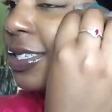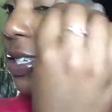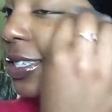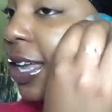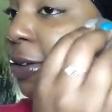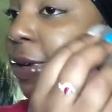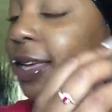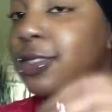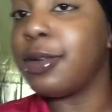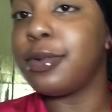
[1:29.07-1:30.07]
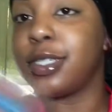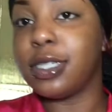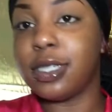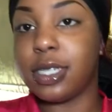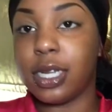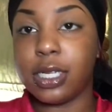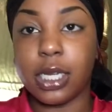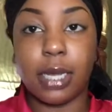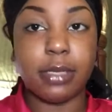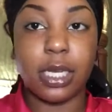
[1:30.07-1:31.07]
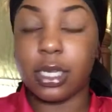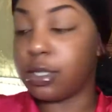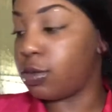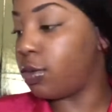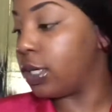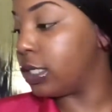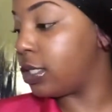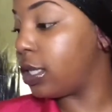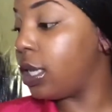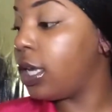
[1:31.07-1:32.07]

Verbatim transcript: is just not right so i'm gonna just let time take its course